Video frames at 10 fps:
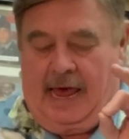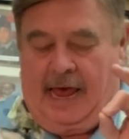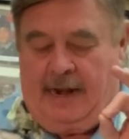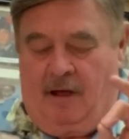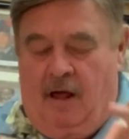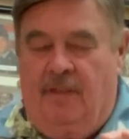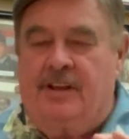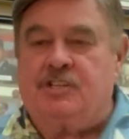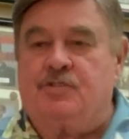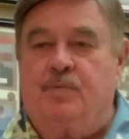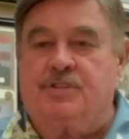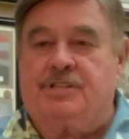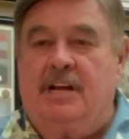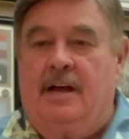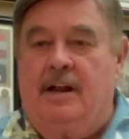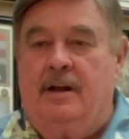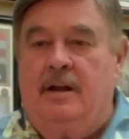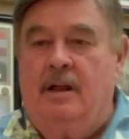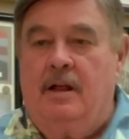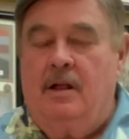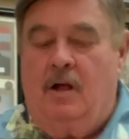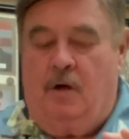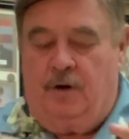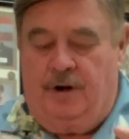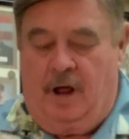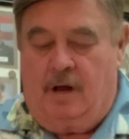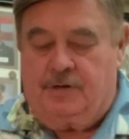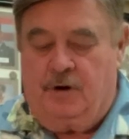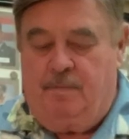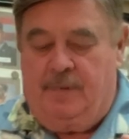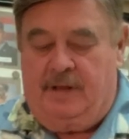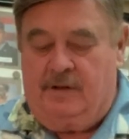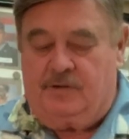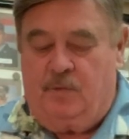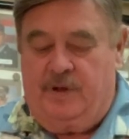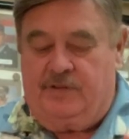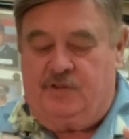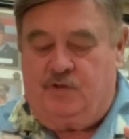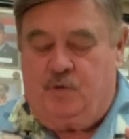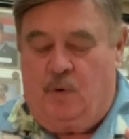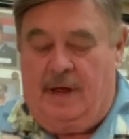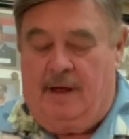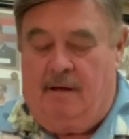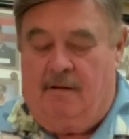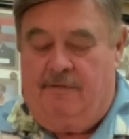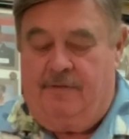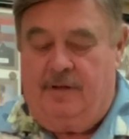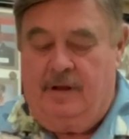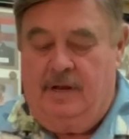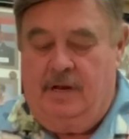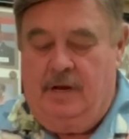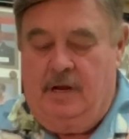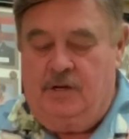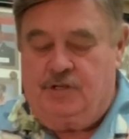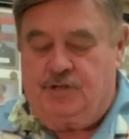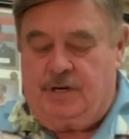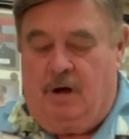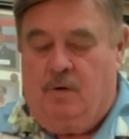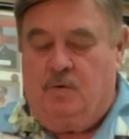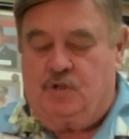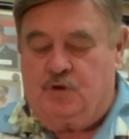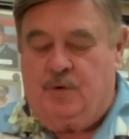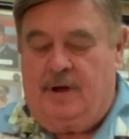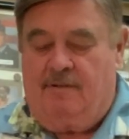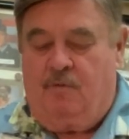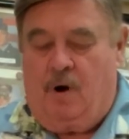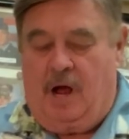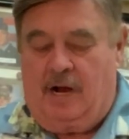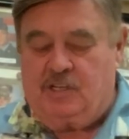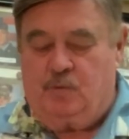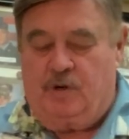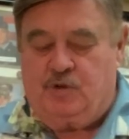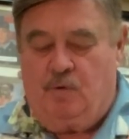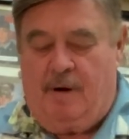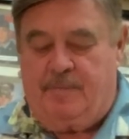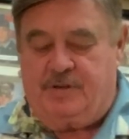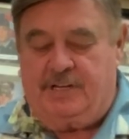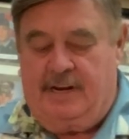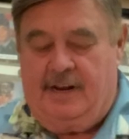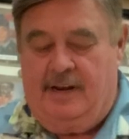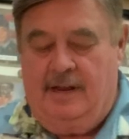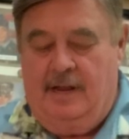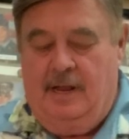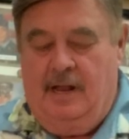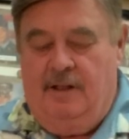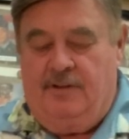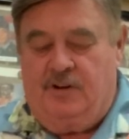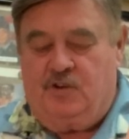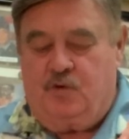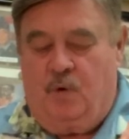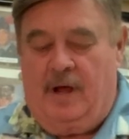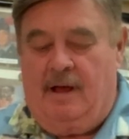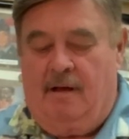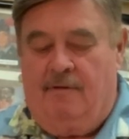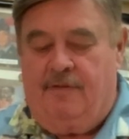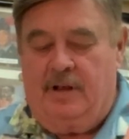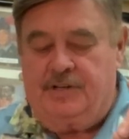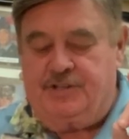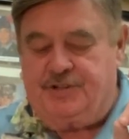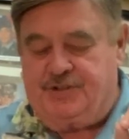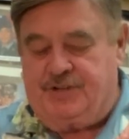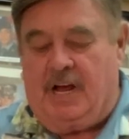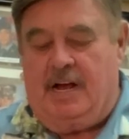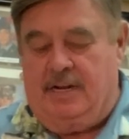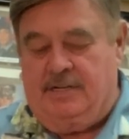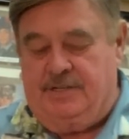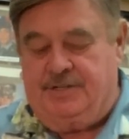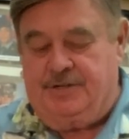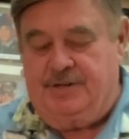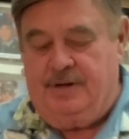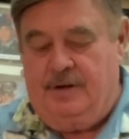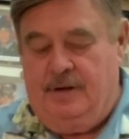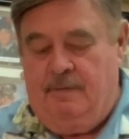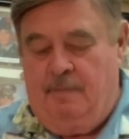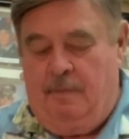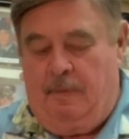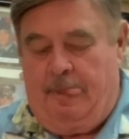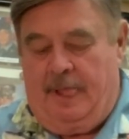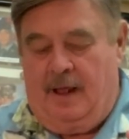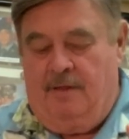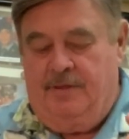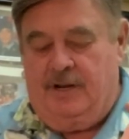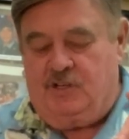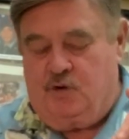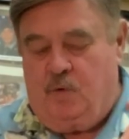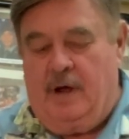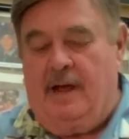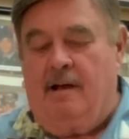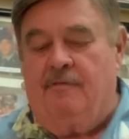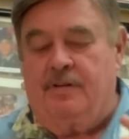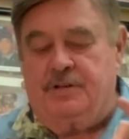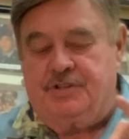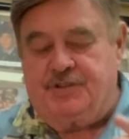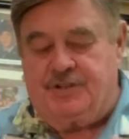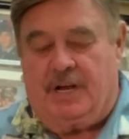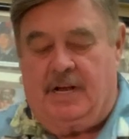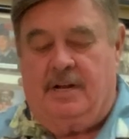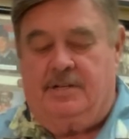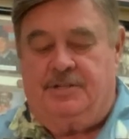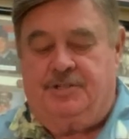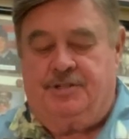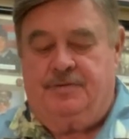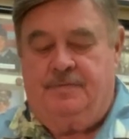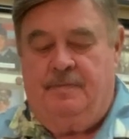And all this was done on an altar built with 12 stones, 12 rocks, which represented the 12 sons, the 12 sons